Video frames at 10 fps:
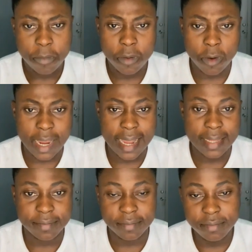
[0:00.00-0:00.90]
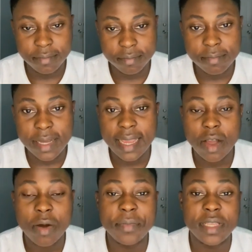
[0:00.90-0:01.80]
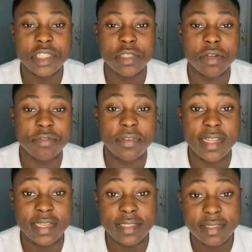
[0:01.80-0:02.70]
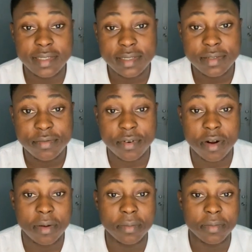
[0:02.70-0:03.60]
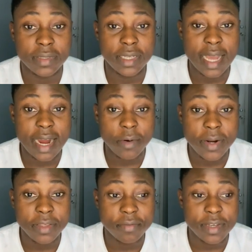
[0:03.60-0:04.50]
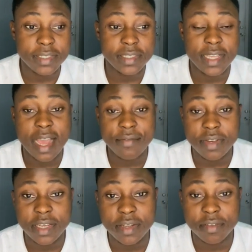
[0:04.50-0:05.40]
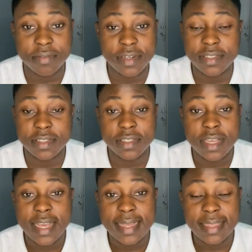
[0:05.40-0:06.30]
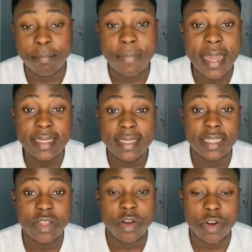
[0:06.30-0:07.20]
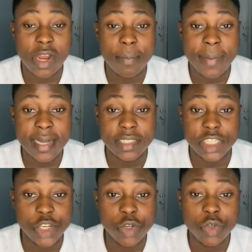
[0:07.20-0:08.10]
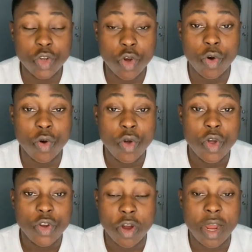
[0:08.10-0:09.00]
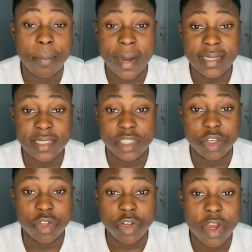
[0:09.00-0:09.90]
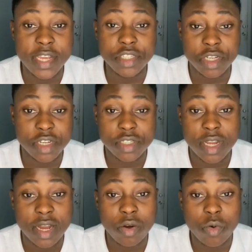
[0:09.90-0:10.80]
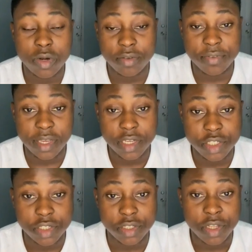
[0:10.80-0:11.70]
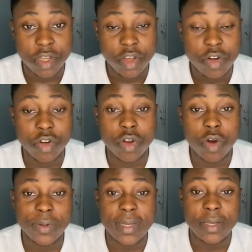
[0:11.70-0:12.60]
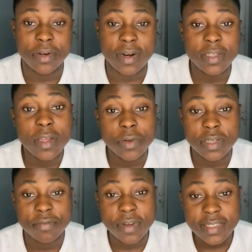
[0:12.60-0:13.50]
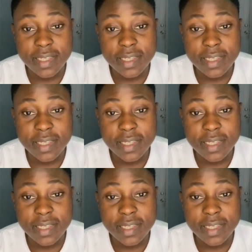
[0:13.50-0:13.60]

you can make a combination of lists from the R1 universities, the Ivy League universities, depending on your capacity. your capacity, you know your educational qualification, you know whether you graduated with a first